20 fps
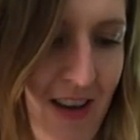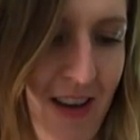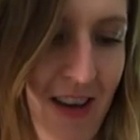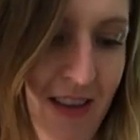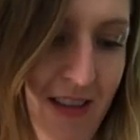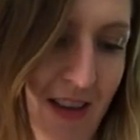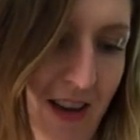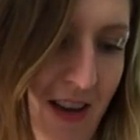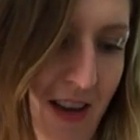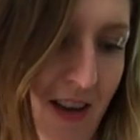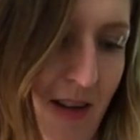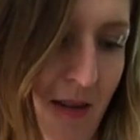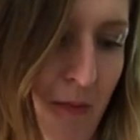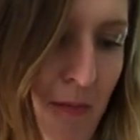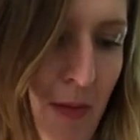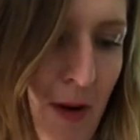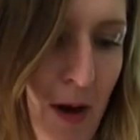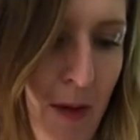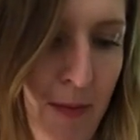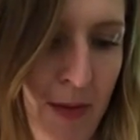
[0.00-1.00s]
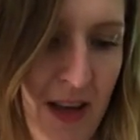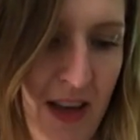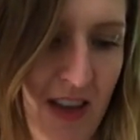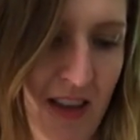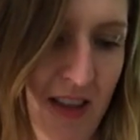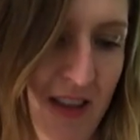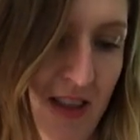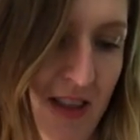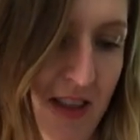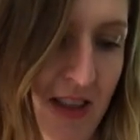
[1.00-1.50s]
and then pop it
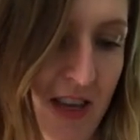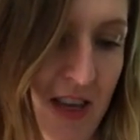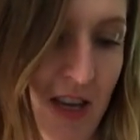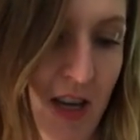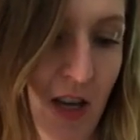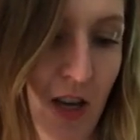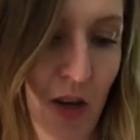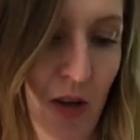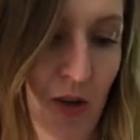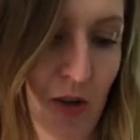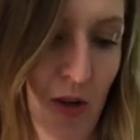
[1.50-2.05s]
in the